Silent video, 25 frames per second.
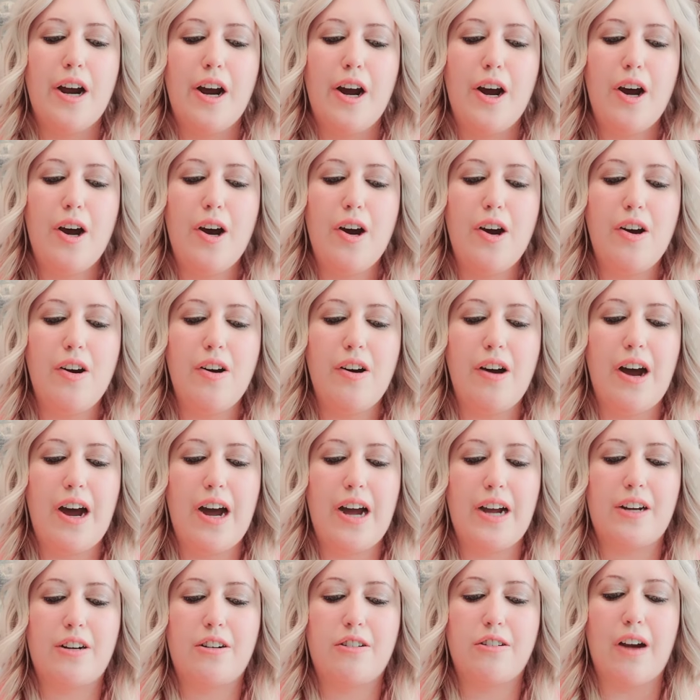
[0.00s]

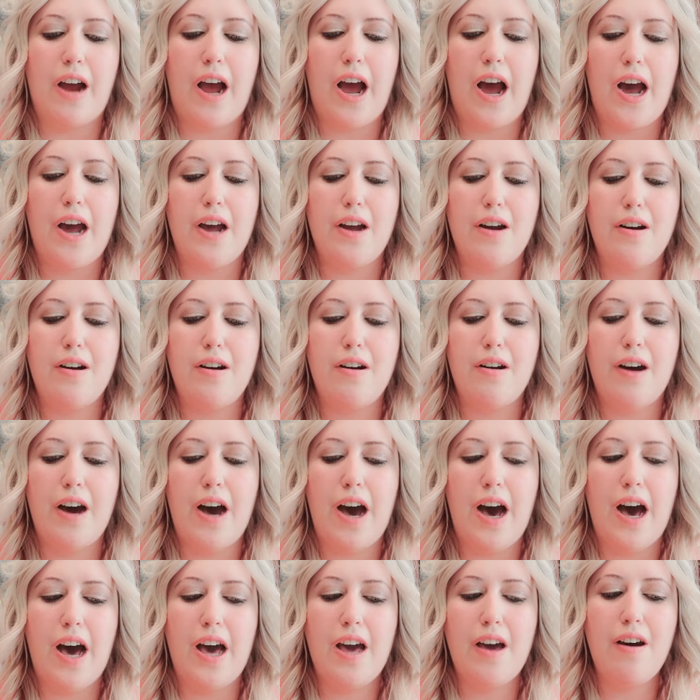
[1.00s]
Oh, I cry. Oh,
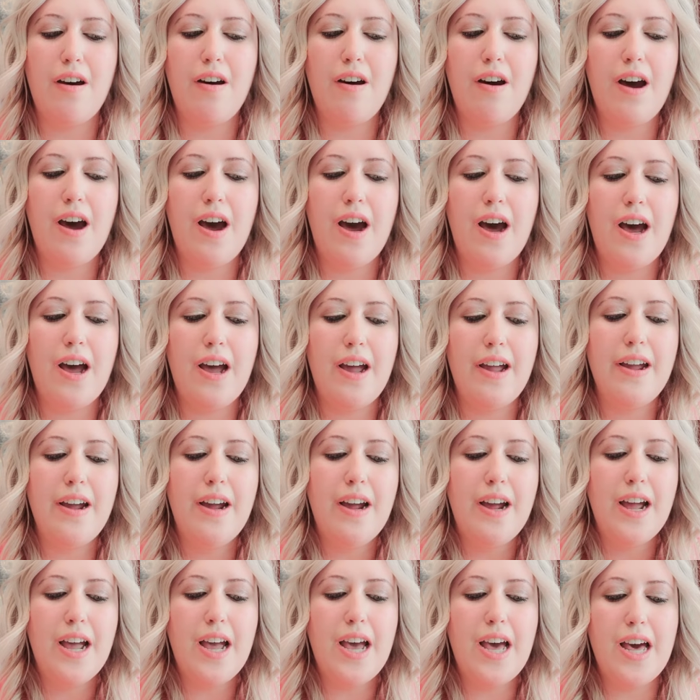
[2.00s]
I
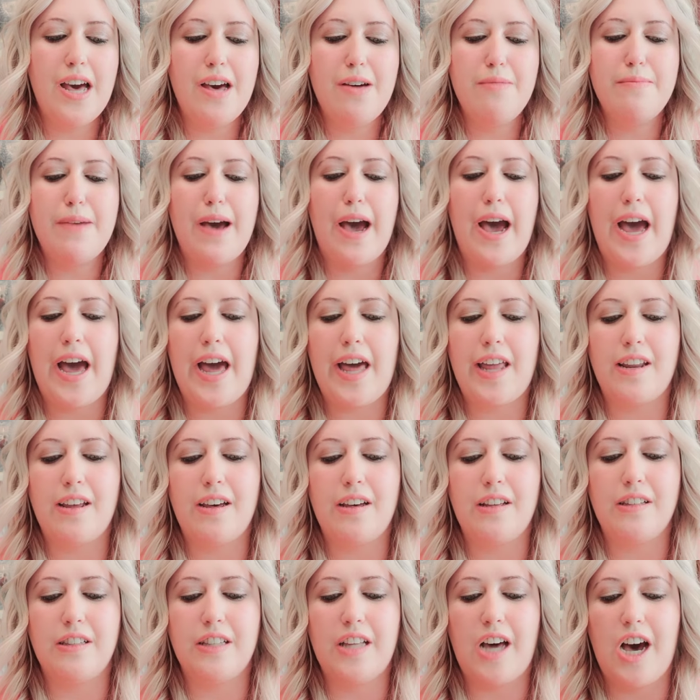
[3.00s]
am at
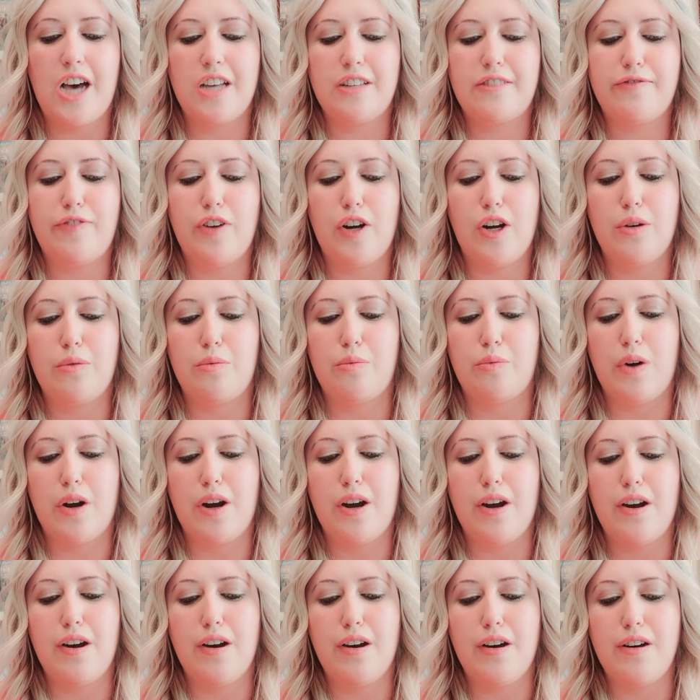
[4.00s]
a loss for
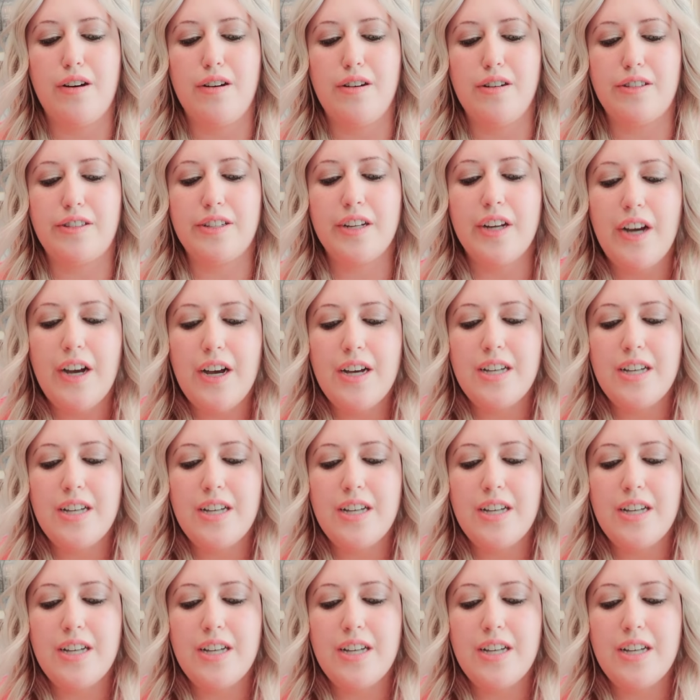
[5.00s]
words.